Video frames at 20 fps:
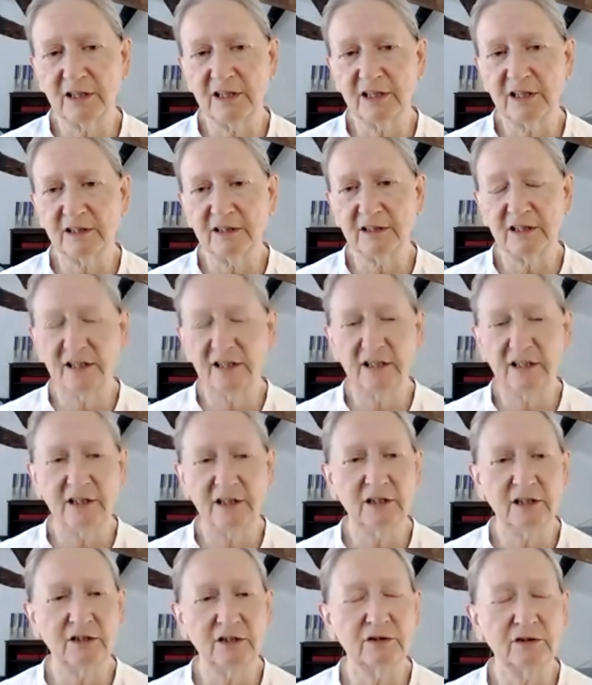and
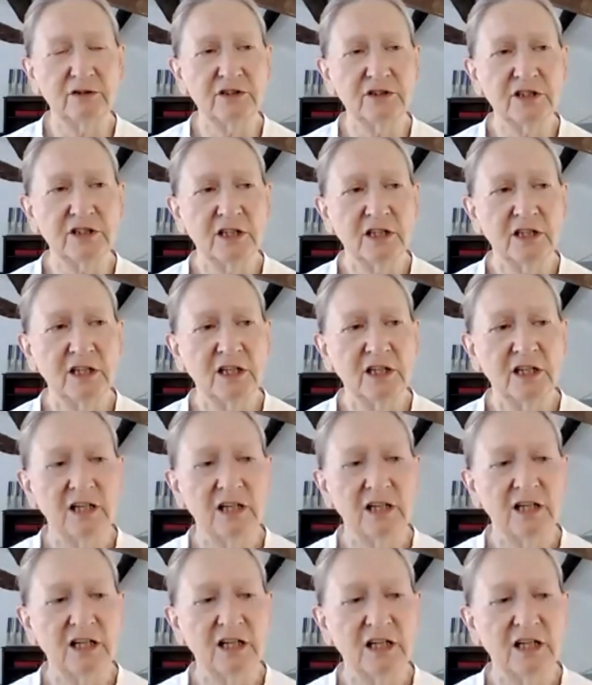he could
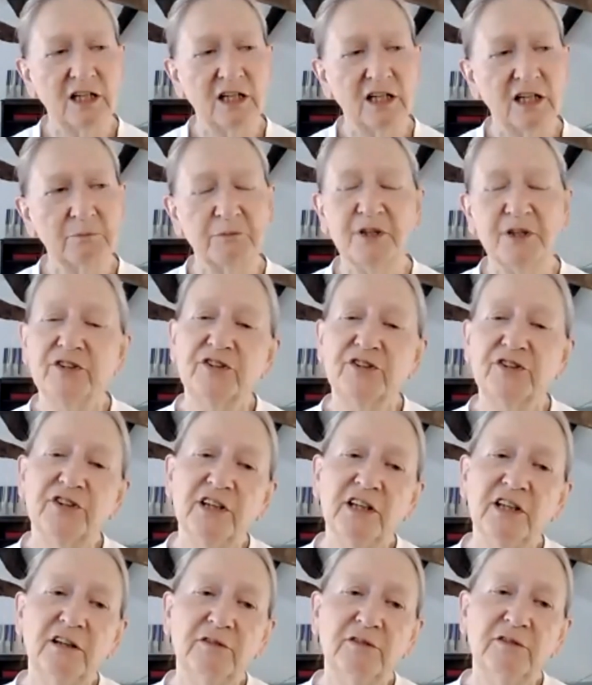
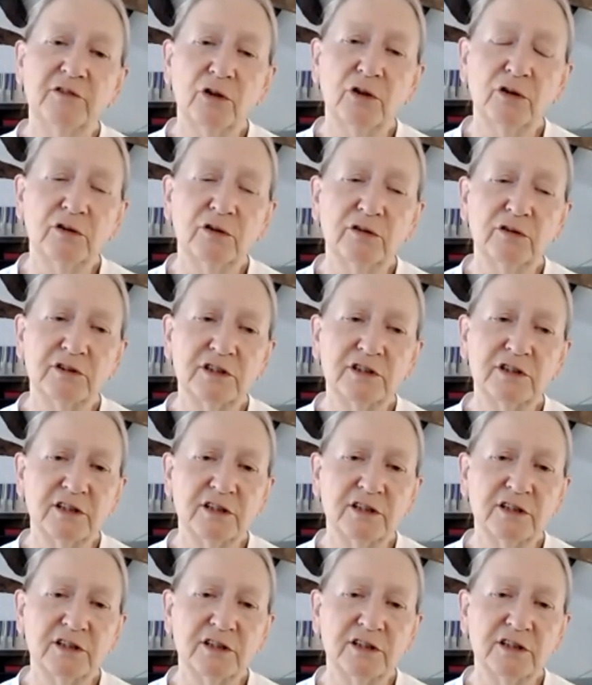perceive God,